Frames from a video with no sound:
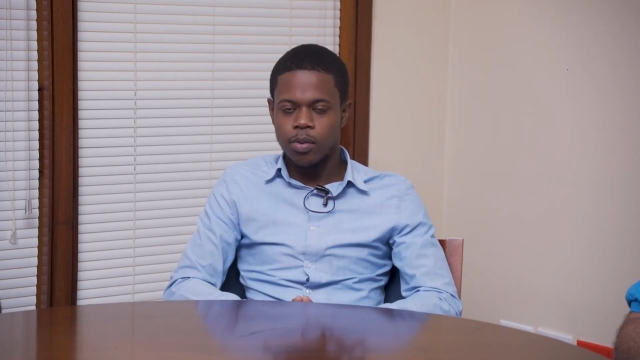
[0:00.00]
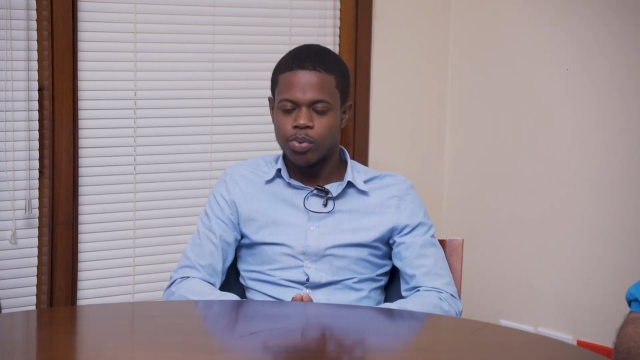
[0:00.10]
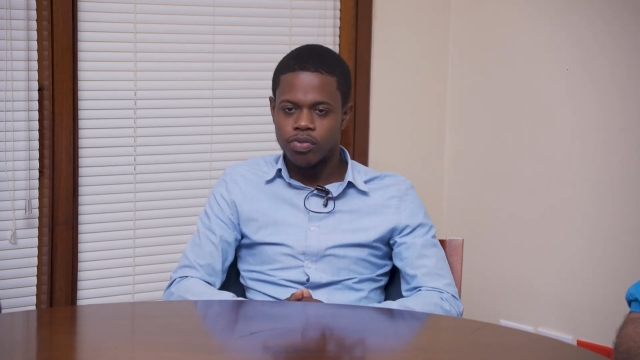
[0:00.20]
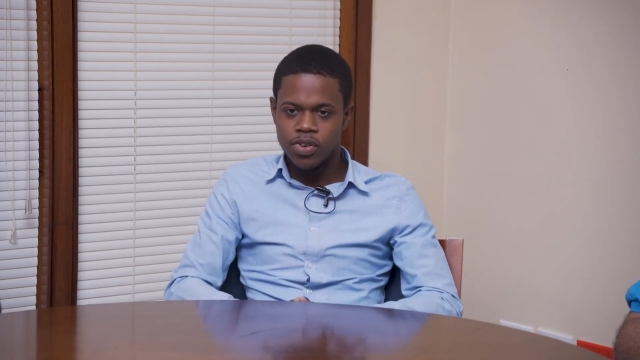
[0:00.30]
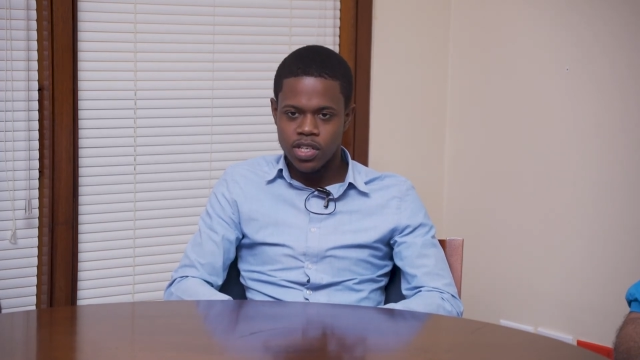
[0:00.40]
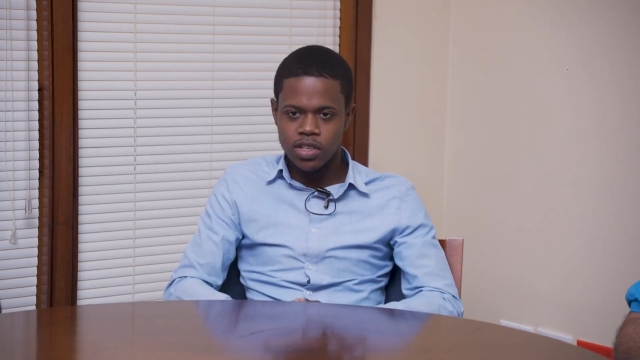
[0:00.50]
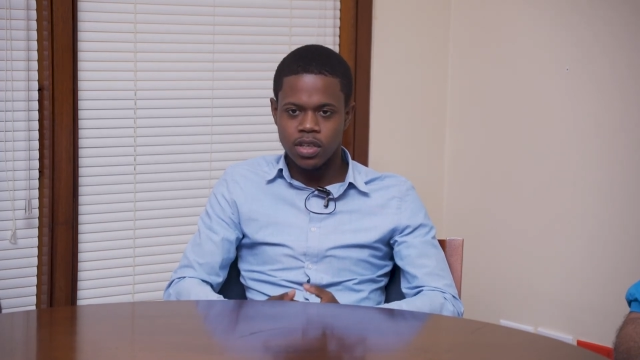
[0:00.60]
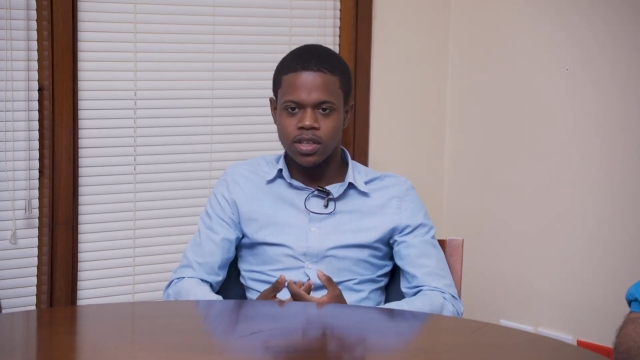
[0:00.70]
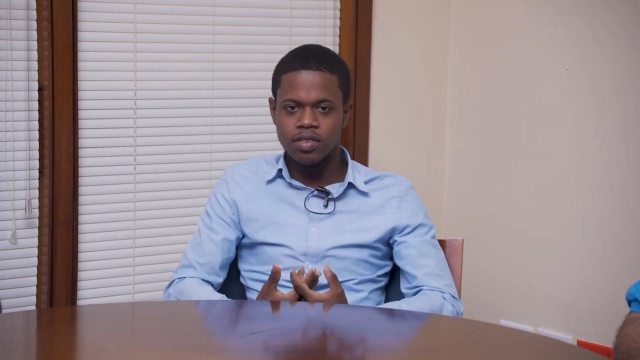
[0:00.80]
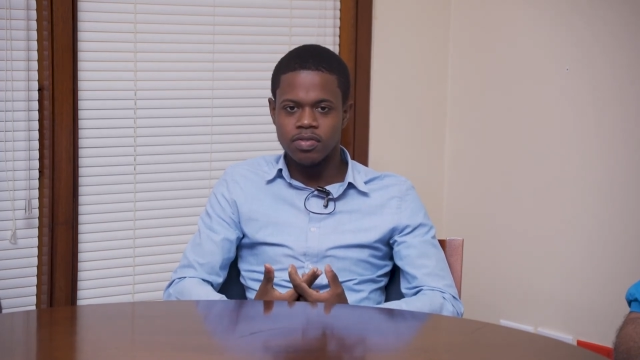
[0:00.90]

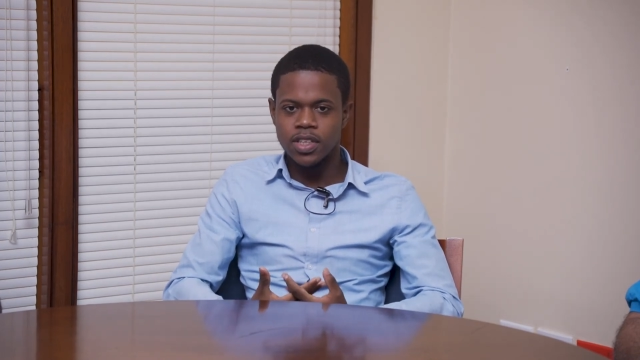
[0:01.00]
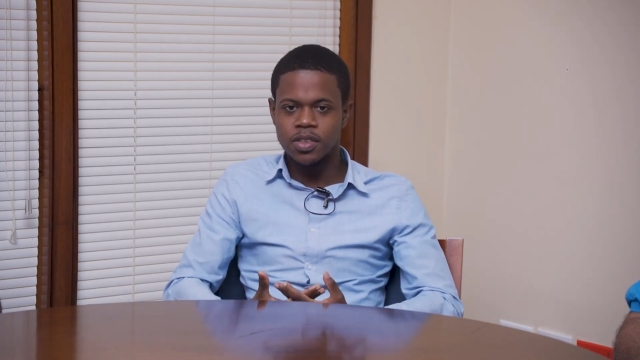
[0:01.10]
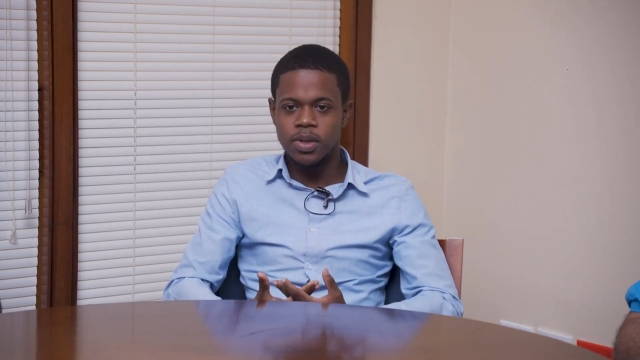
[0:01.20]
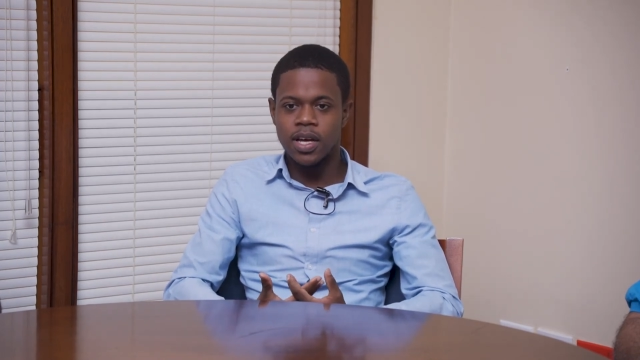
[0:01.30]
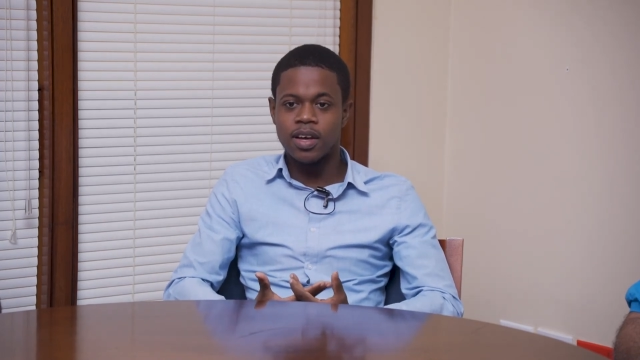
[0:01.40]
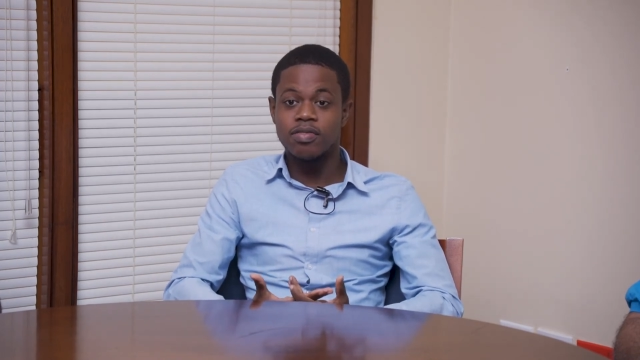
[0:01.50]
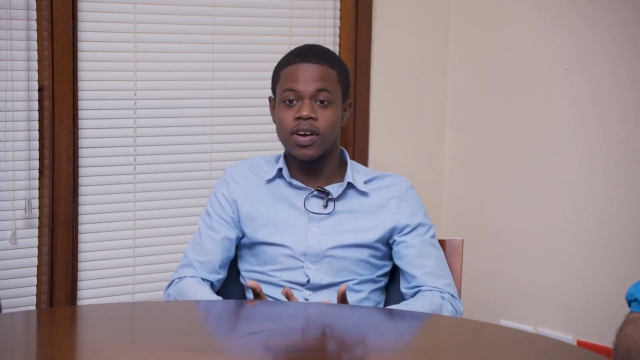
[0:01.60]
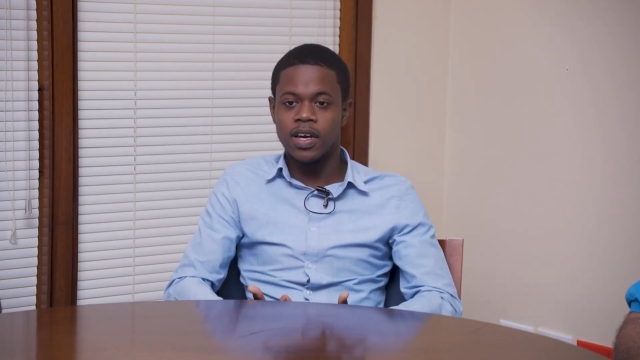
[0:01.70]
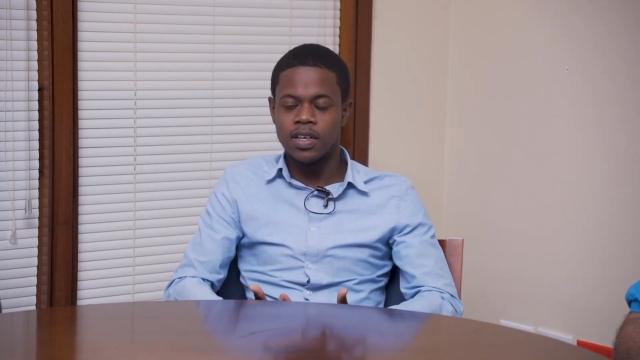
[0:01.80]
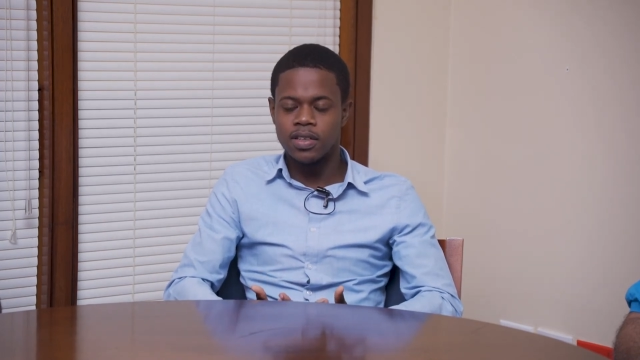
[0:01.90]
professional investment
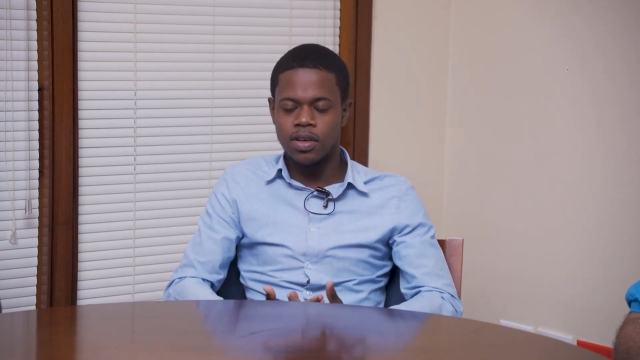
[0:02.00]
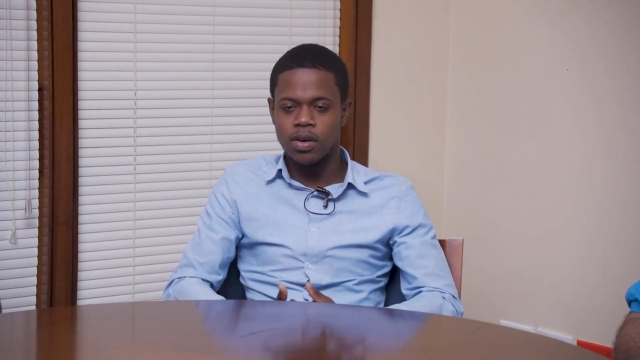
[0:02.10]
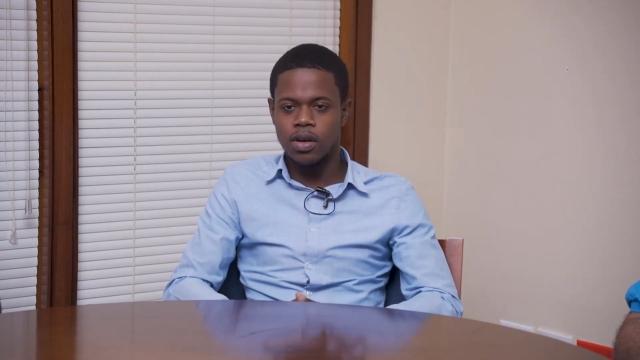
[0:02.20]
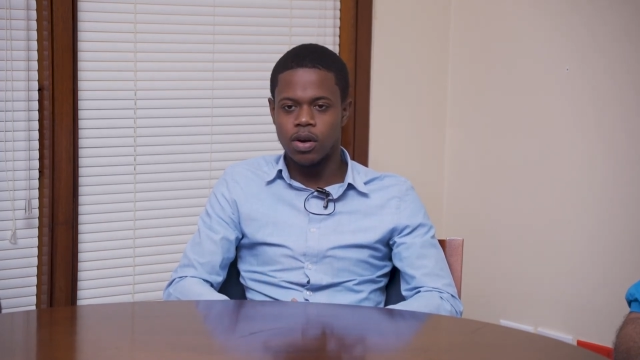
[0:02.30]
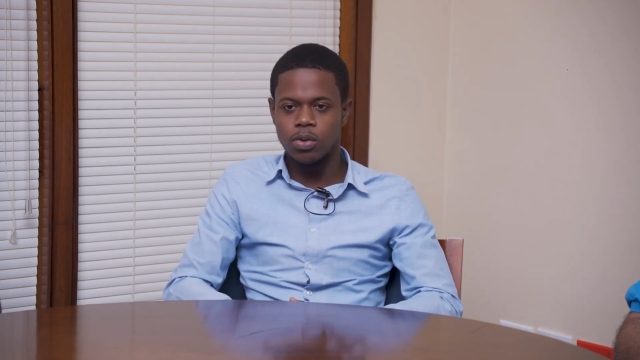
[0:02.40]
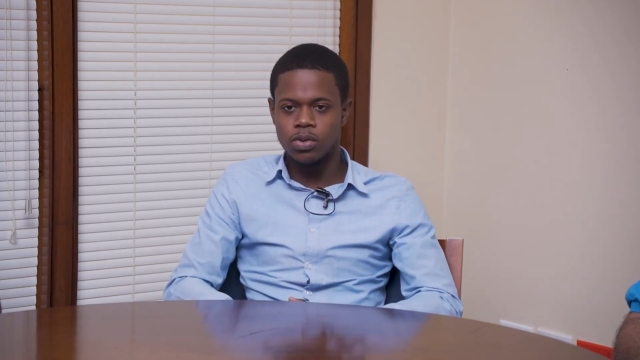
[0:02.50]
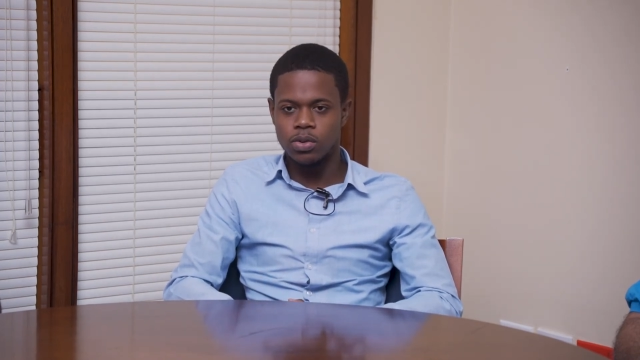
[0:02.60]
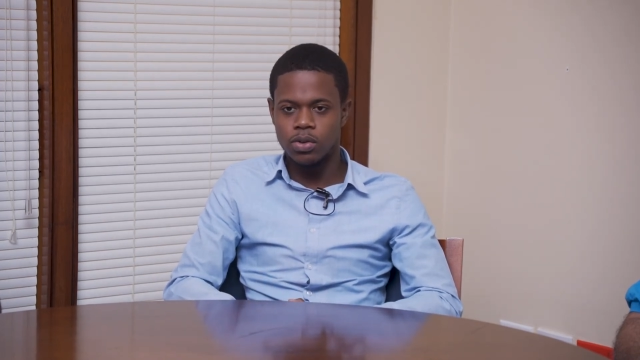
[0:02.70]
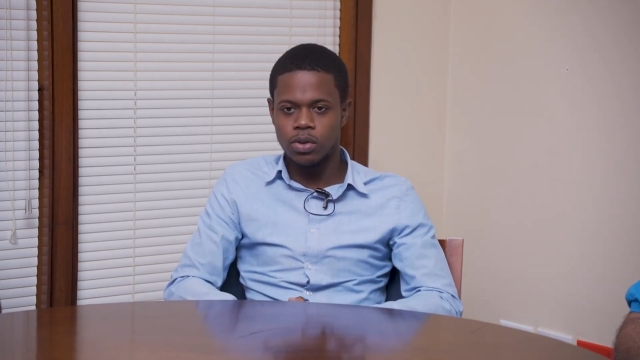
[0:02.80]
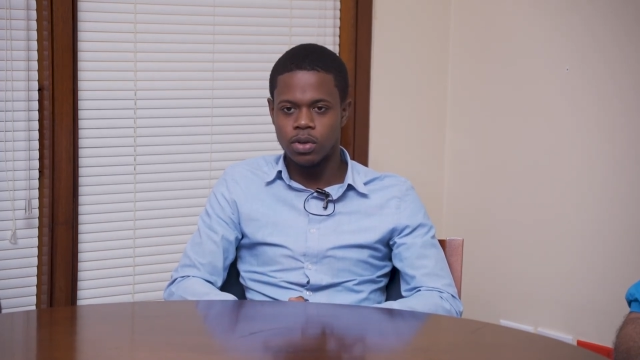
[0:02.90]
advice on how
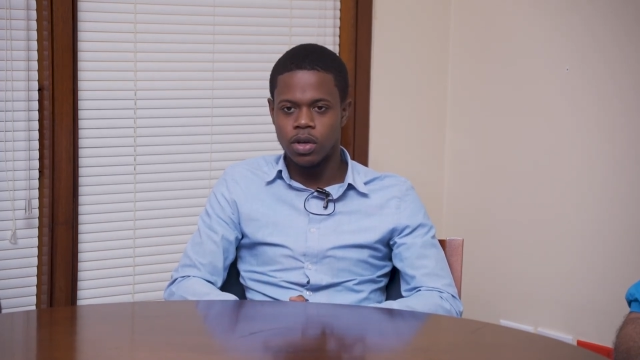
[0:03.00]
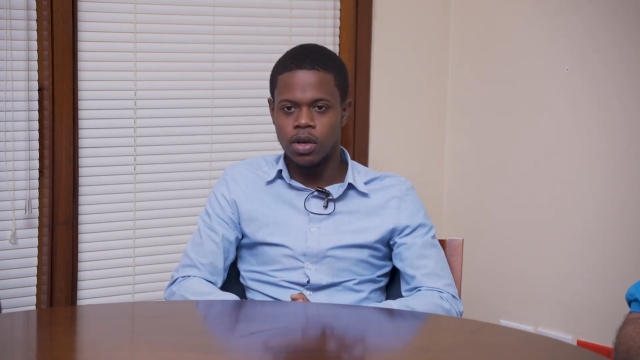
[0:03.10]
to